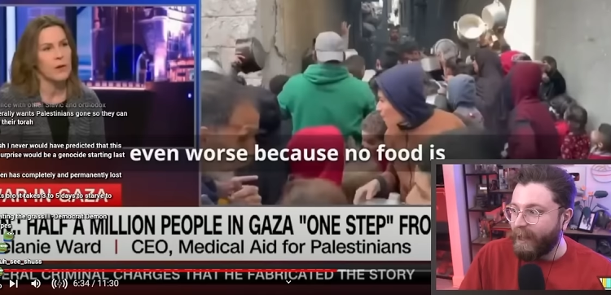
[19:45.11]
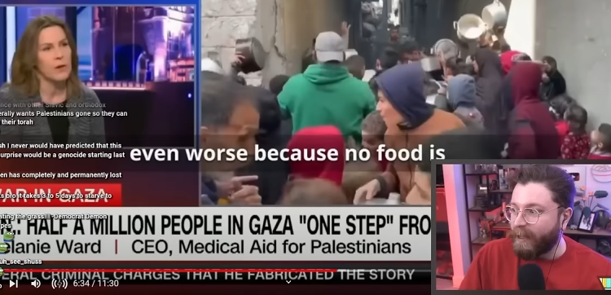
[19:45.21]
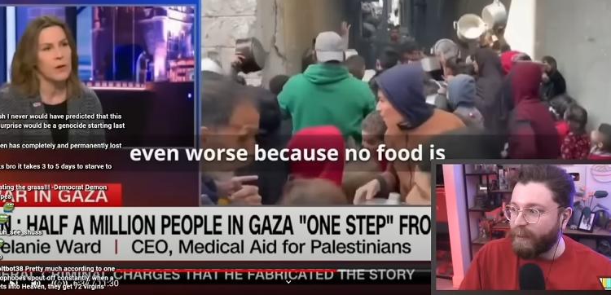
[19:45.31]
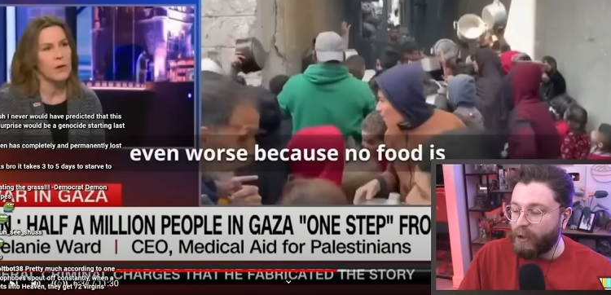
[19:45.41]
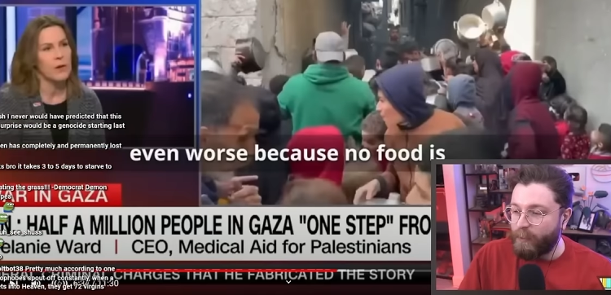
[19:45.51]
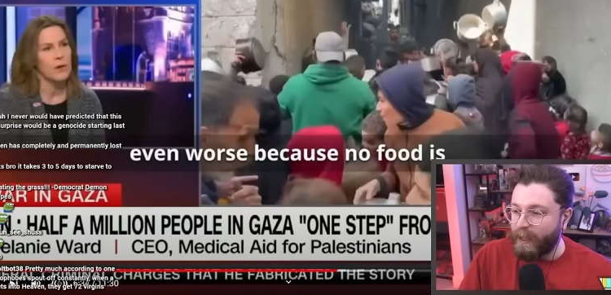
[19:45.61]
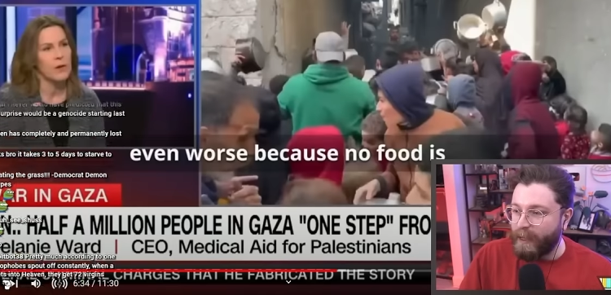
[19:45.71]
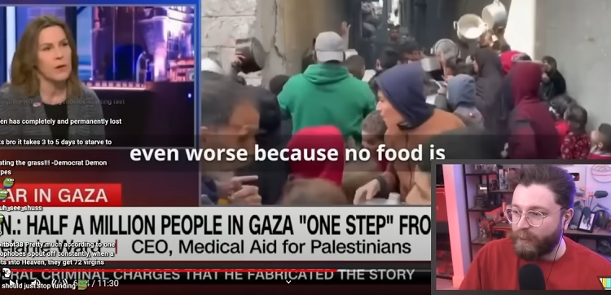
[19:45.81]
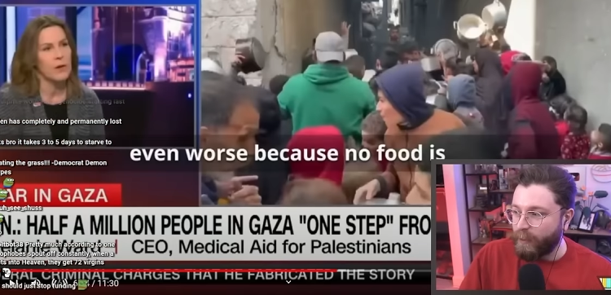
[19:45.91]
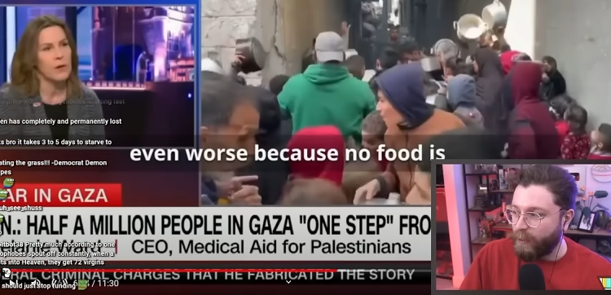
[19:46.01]
Speaker 1: assuming
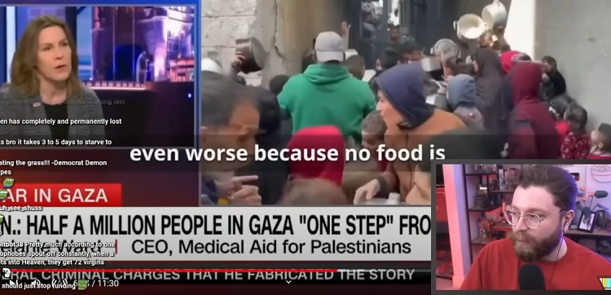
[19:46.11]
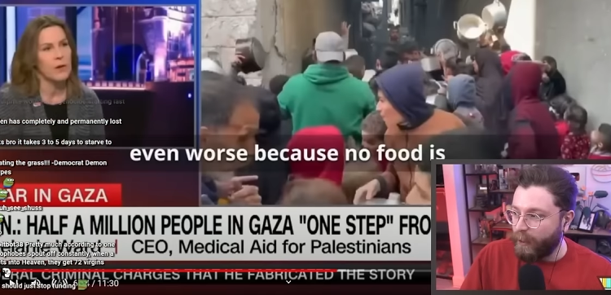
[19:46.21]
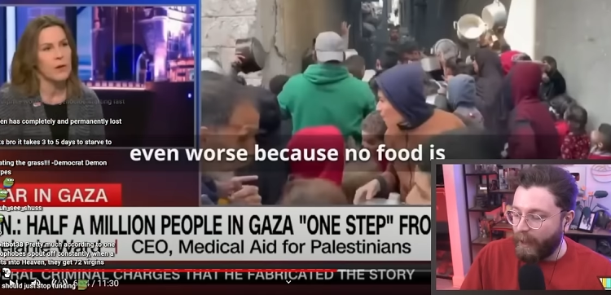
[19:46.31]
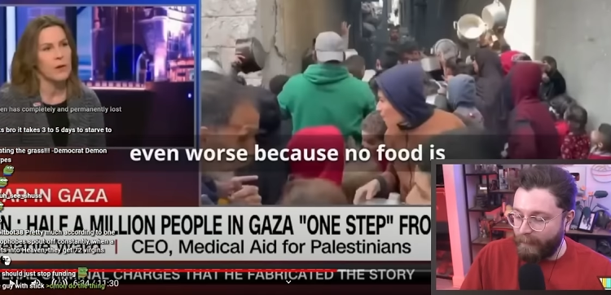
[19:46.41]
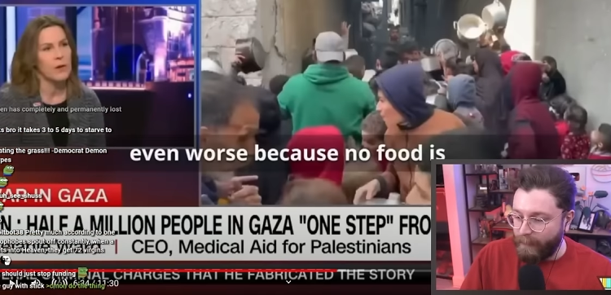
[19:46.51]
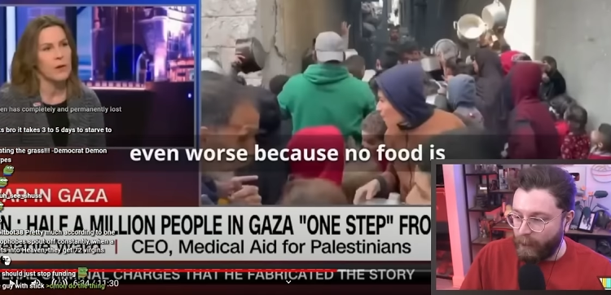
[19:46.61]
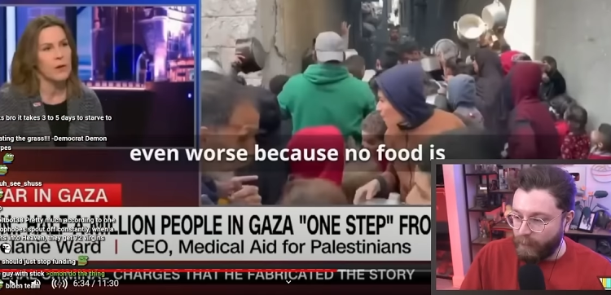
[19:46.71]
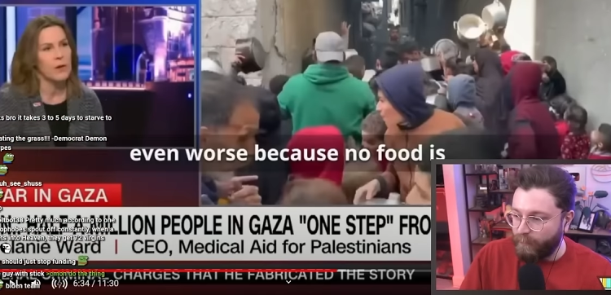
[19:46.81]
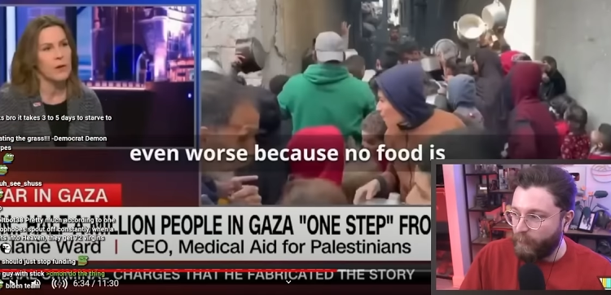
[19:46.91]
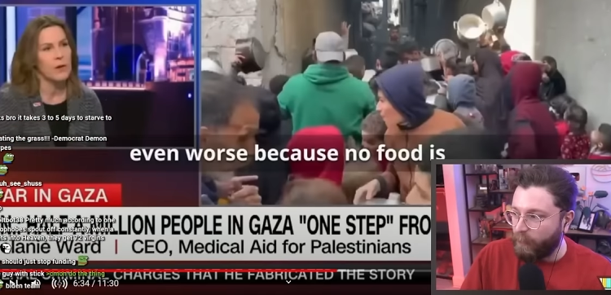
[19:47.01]
Israel
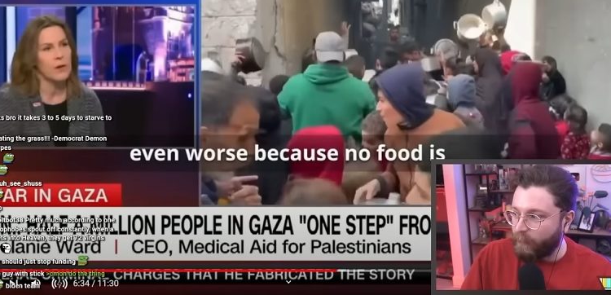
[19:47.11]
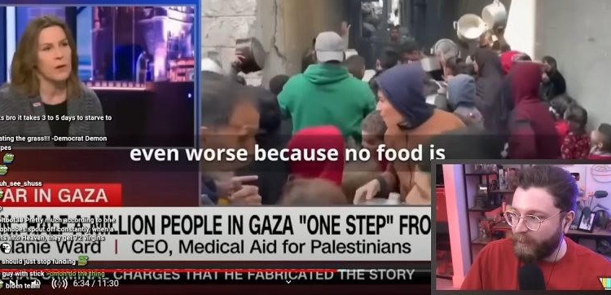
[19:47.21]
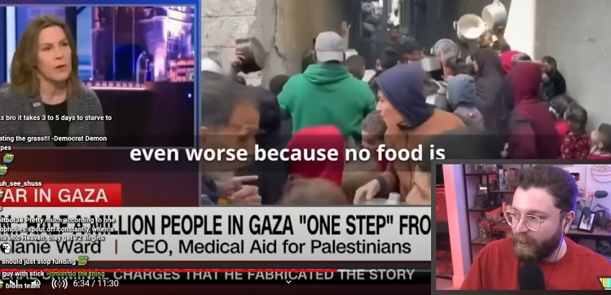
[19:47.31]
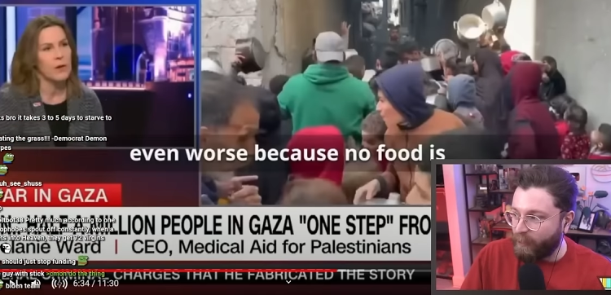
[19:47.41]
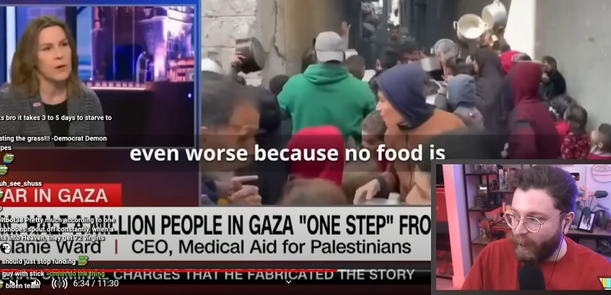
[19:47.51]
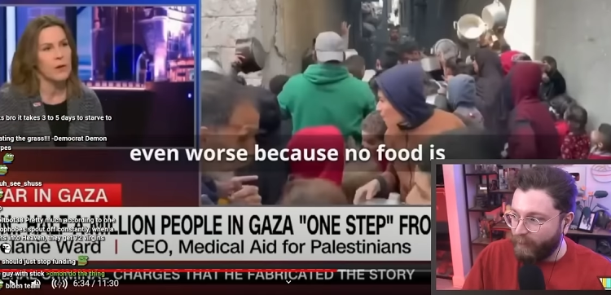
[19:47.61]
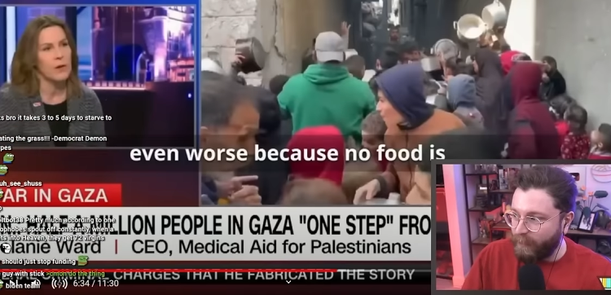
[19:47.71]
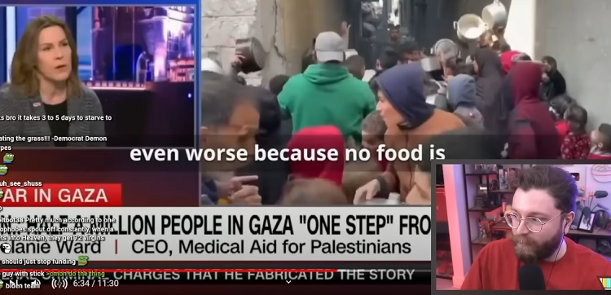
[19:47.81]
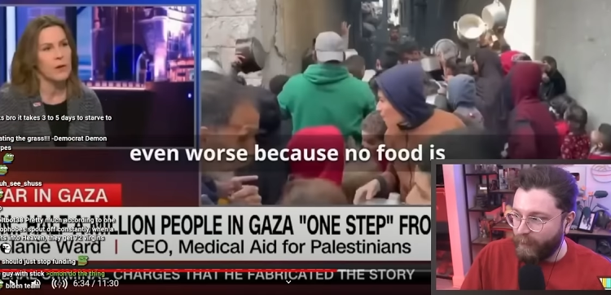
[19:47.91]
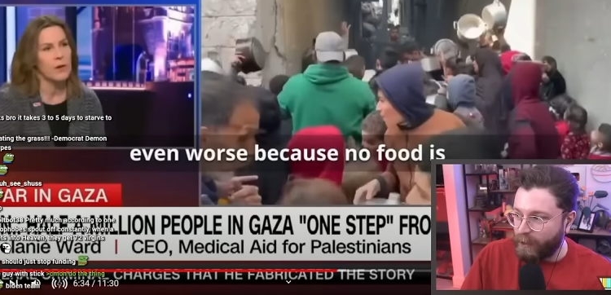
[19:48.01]
goes forward with the
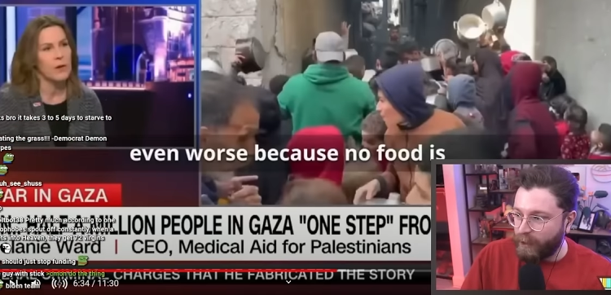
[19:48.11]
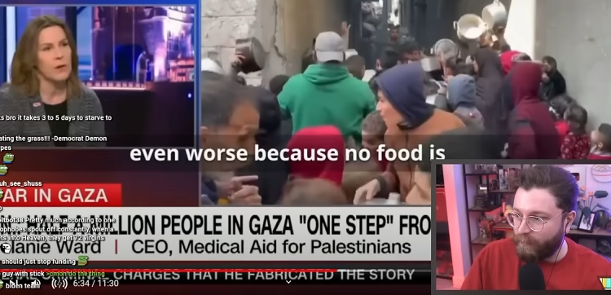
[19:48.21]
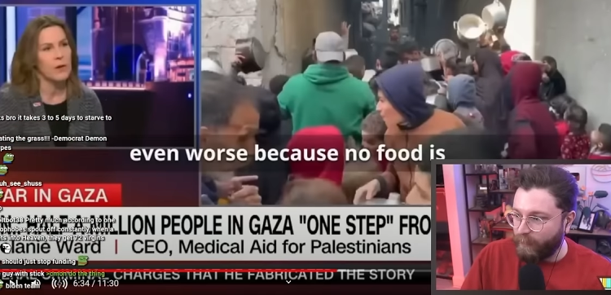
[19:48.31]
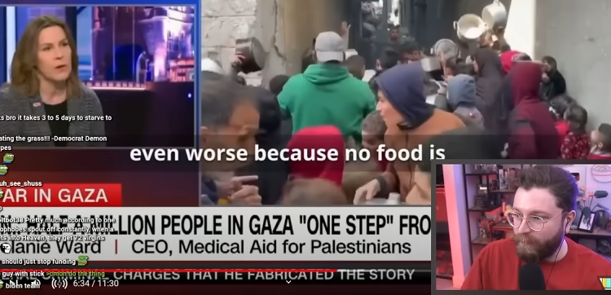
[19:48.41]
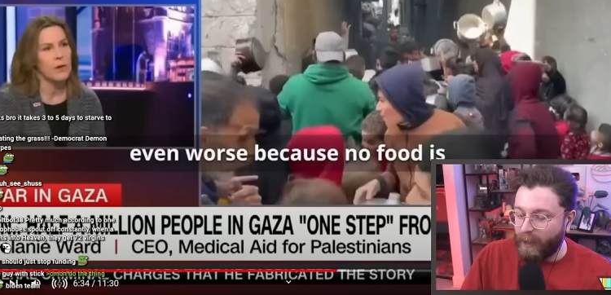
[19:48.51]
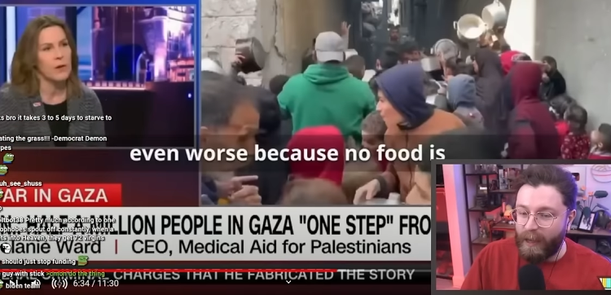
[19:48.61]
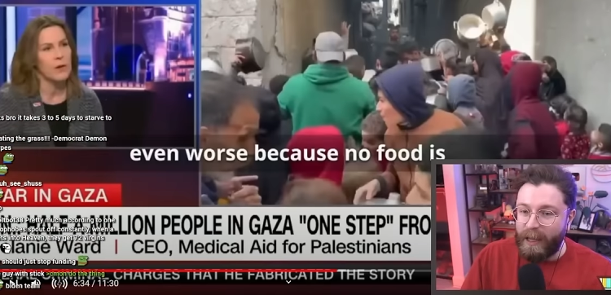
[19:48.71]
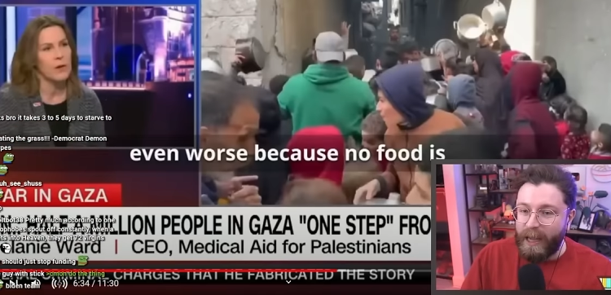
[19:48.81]
ground invasion of Rafah,